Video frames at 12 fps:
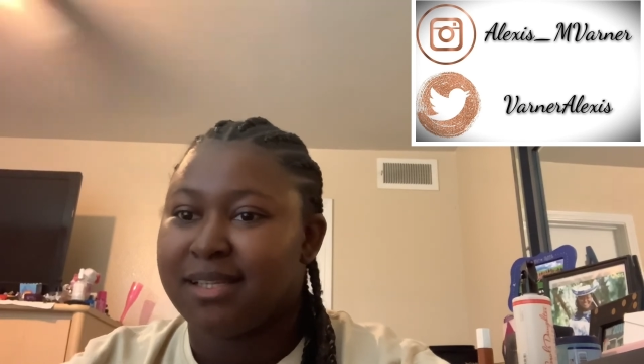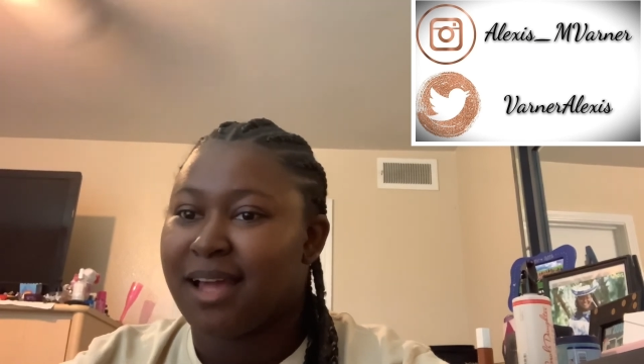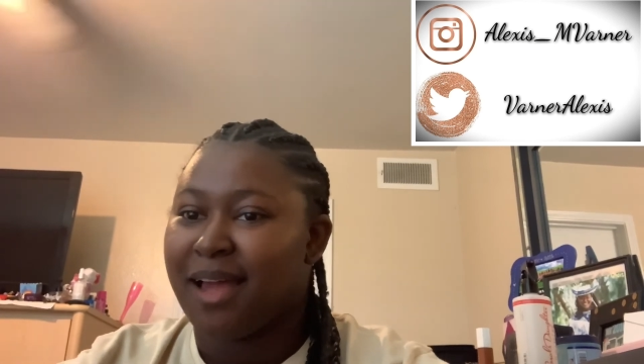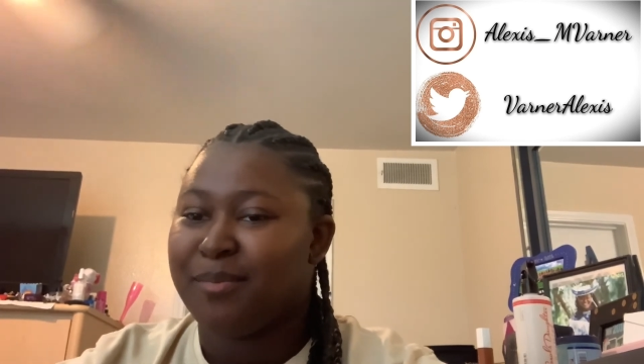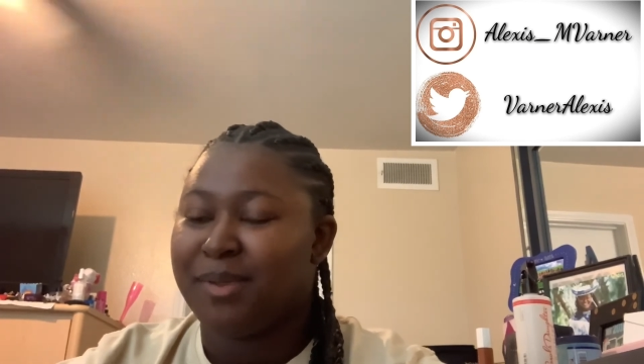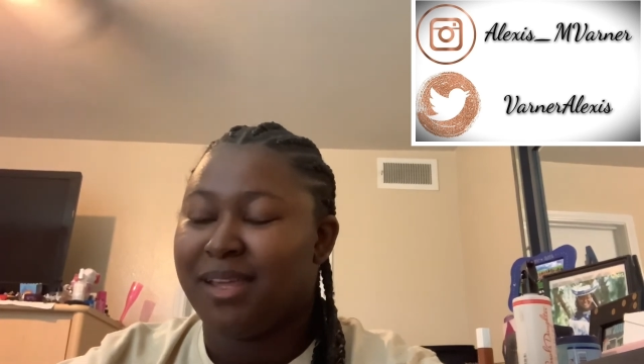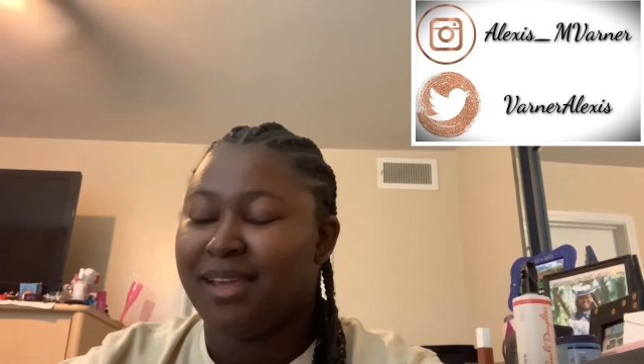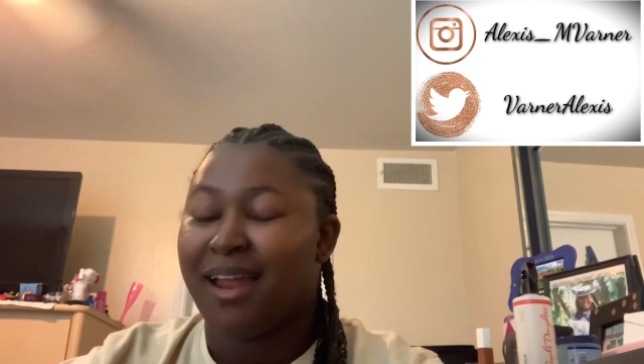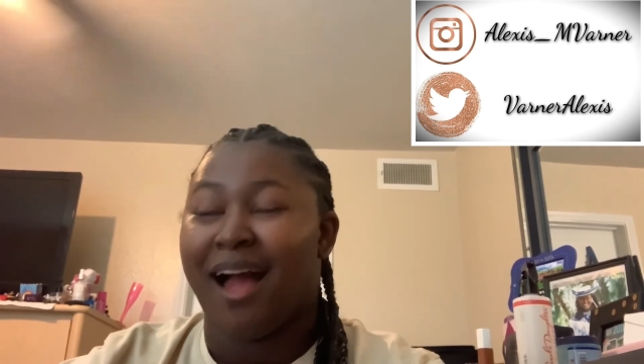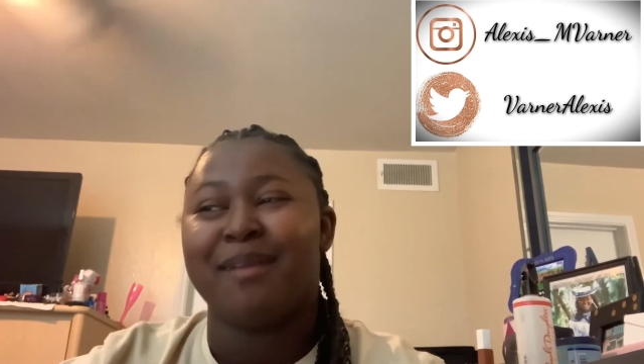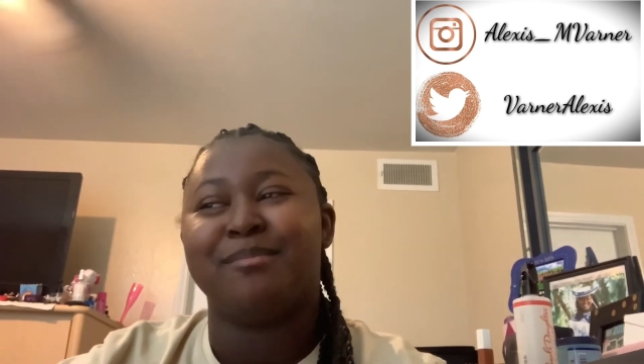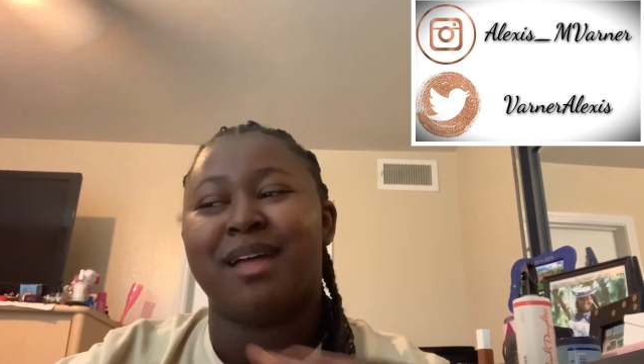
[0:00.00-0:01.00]
I mean,
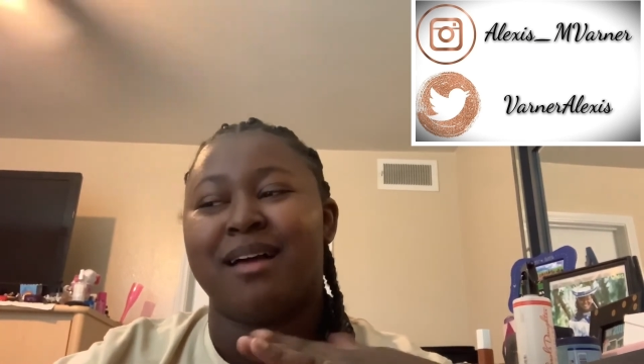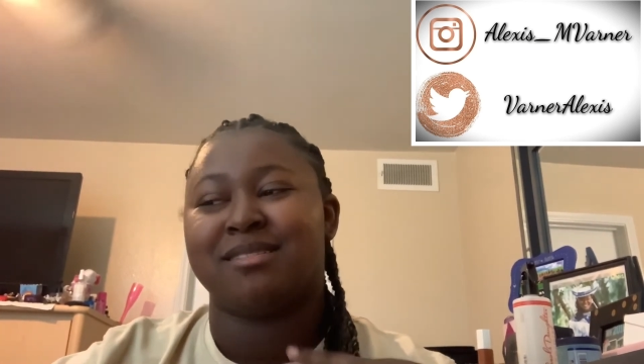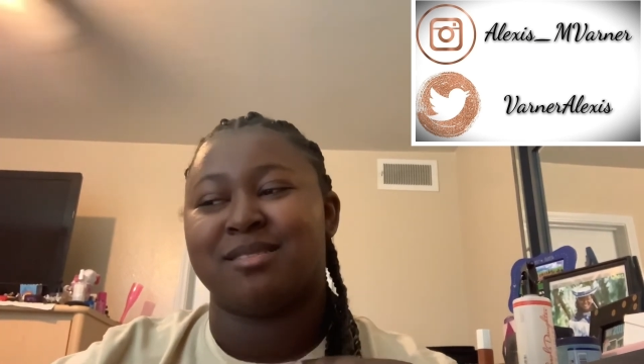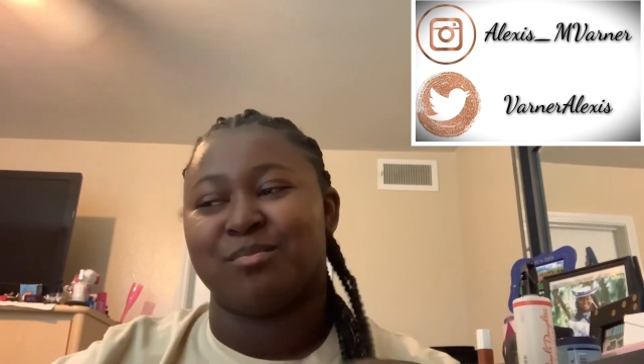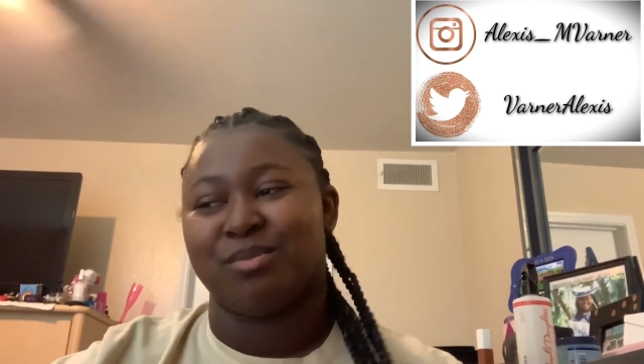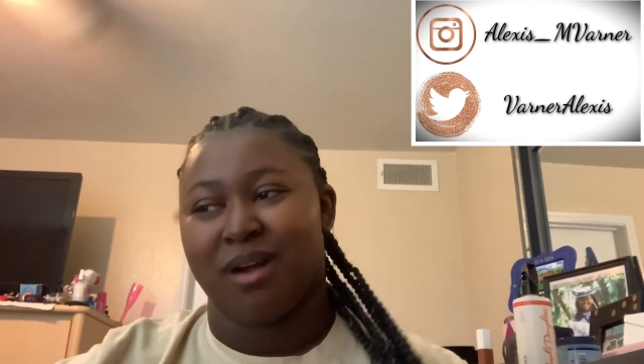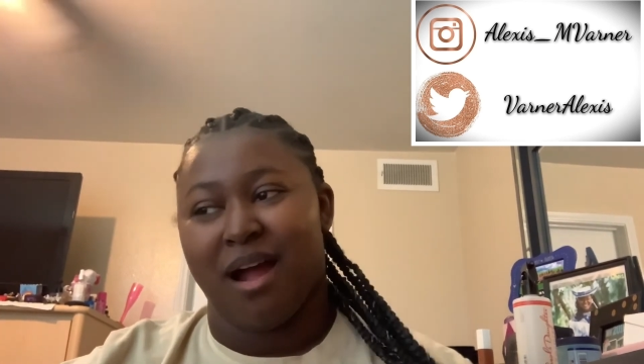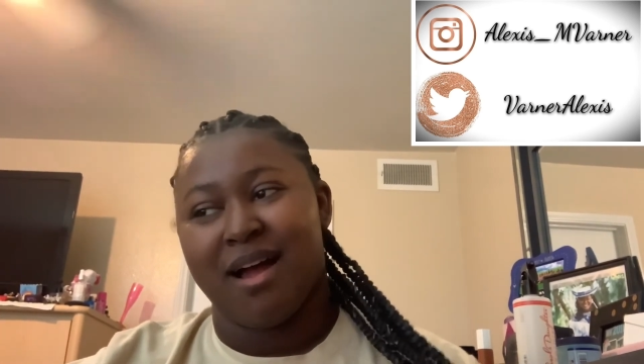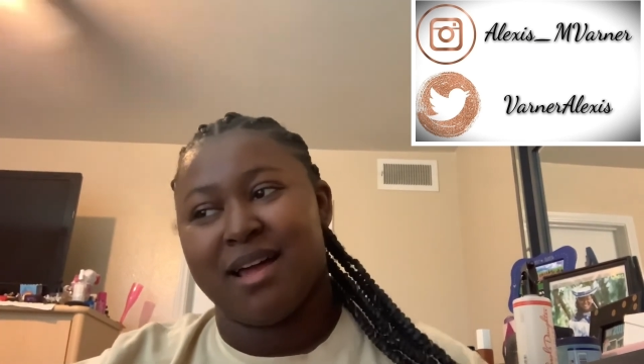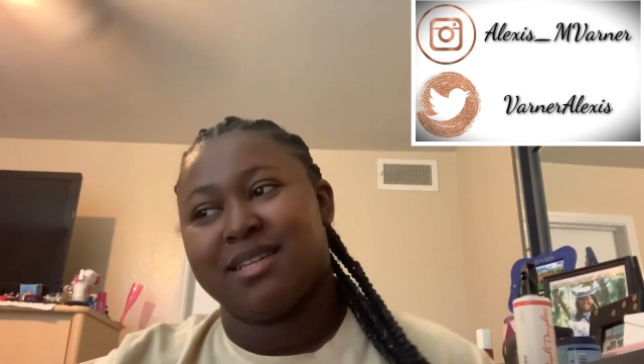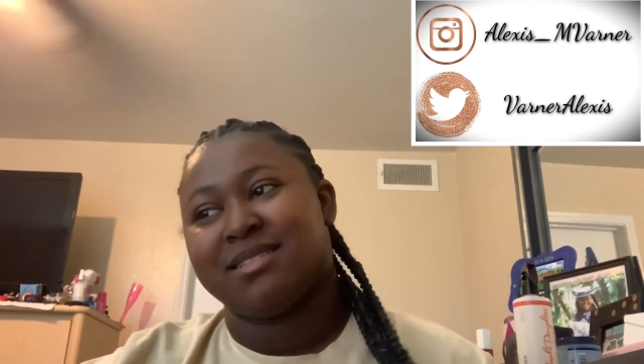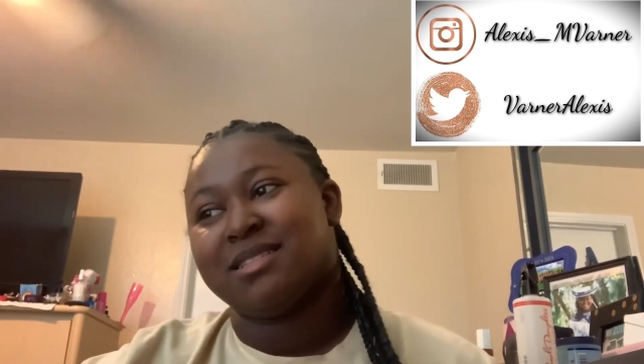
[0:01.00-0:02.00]
I'm not
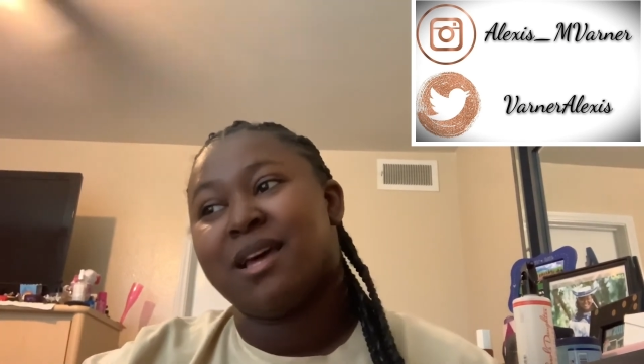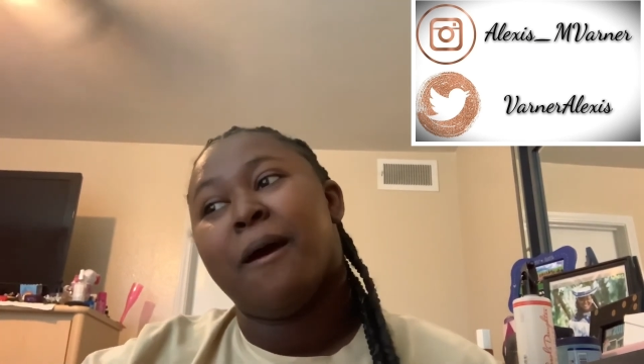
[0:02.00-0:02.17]
surprised,